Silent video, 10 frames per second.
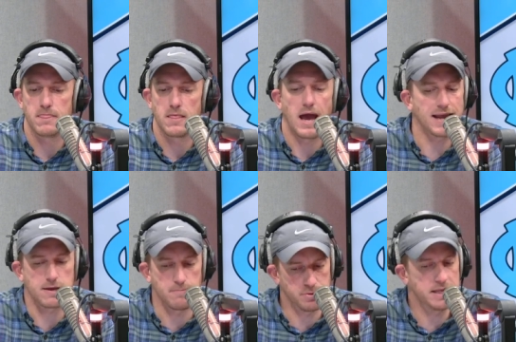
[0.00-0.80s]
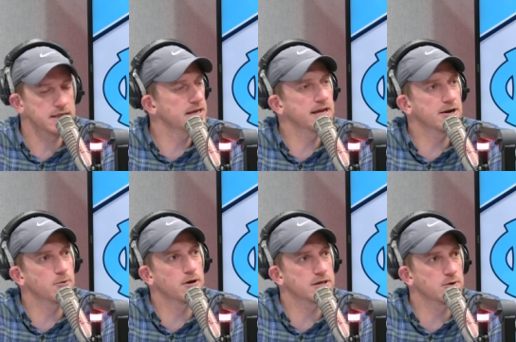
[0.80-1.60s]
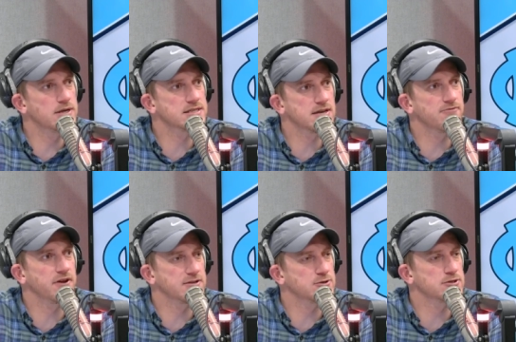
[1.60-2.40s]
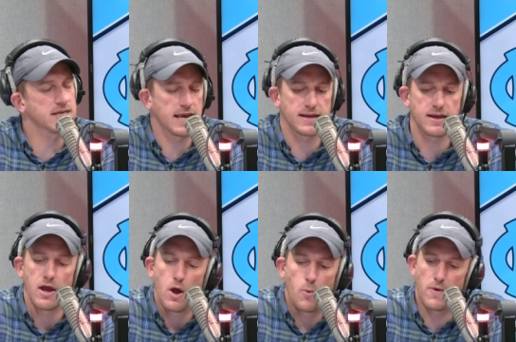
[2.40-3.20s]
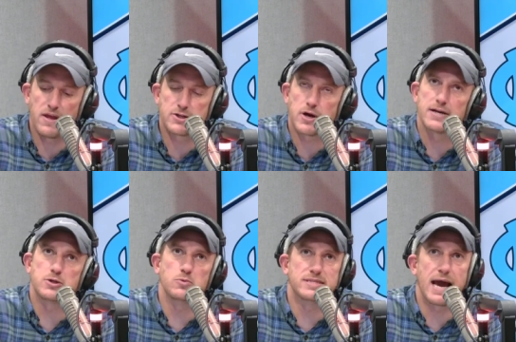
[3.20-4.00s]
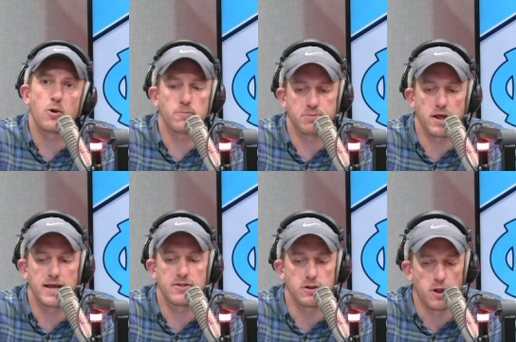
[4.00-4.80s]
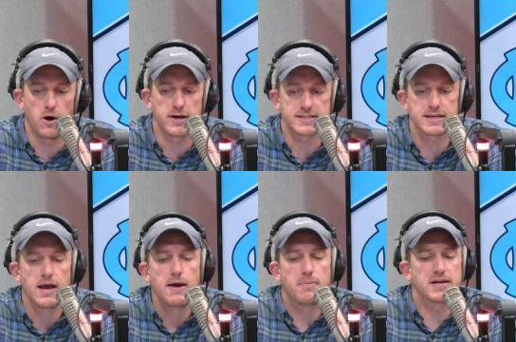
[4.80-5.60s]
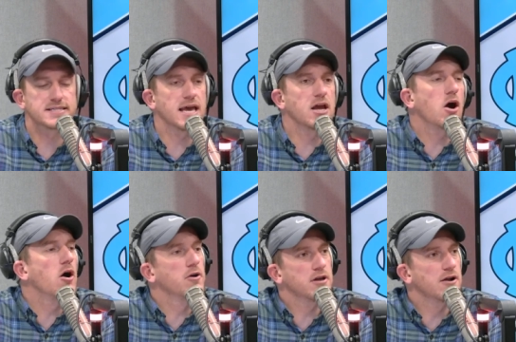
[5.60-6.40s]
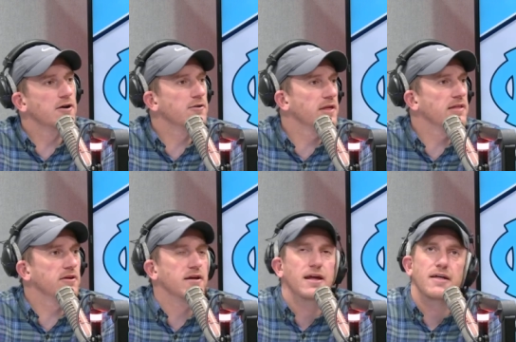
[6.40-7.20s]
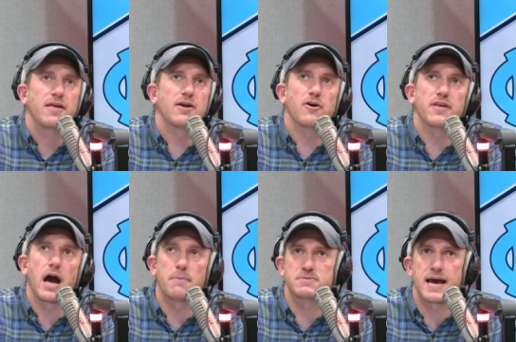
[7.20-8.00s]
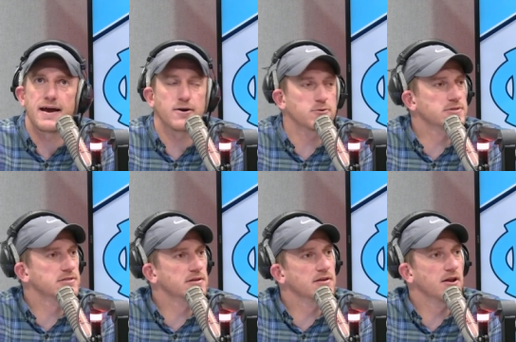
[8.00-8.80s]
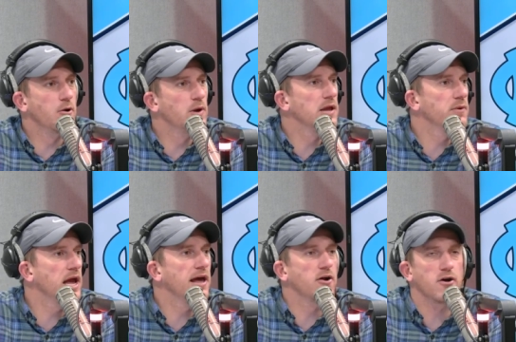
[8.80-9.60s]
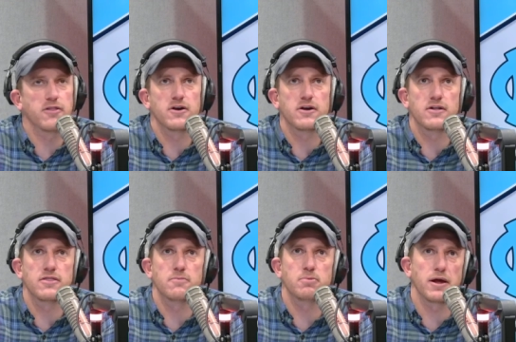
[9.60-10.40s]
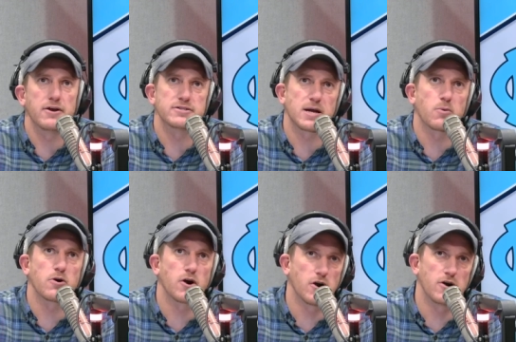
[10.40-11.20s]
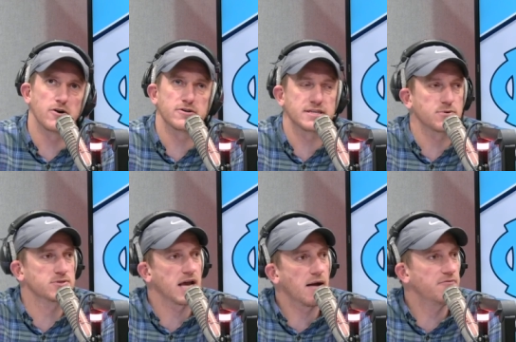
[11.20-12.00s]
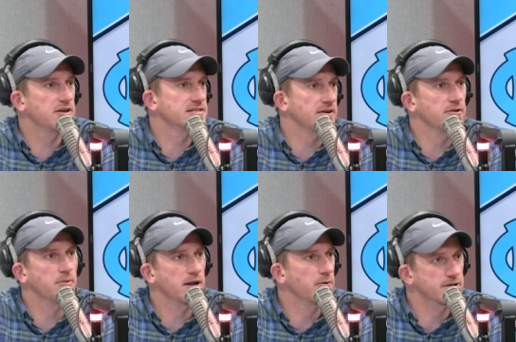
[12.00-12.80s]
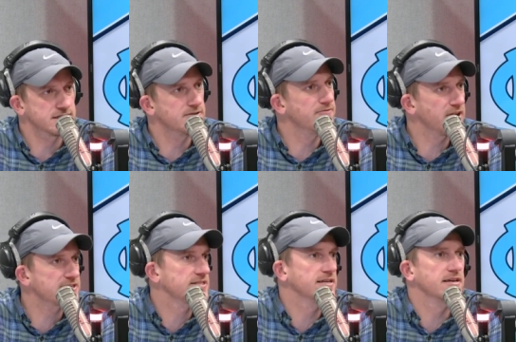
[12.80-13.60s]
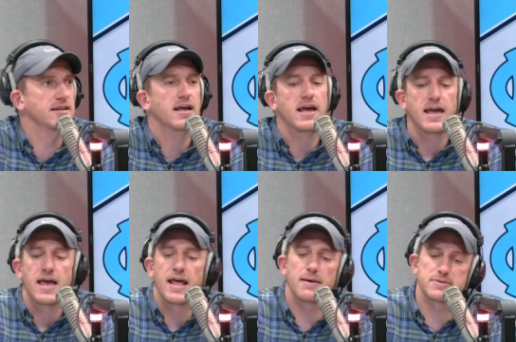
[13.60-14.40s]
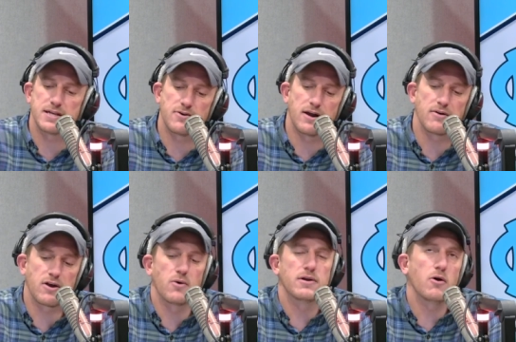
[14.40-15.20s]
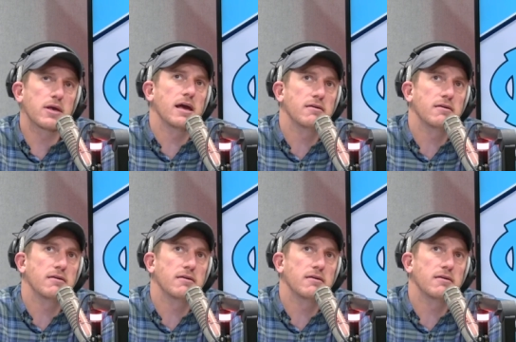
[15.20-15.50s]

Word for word: I completely hear what UNC fans are saying when they try to downplay the loss by saying, "Oh, you know, they had the they had all the opt-outs, you know, we we had all the the players that were hurt and it was obvious everybody wasn't invested." And I'm sitting around going, "Okay.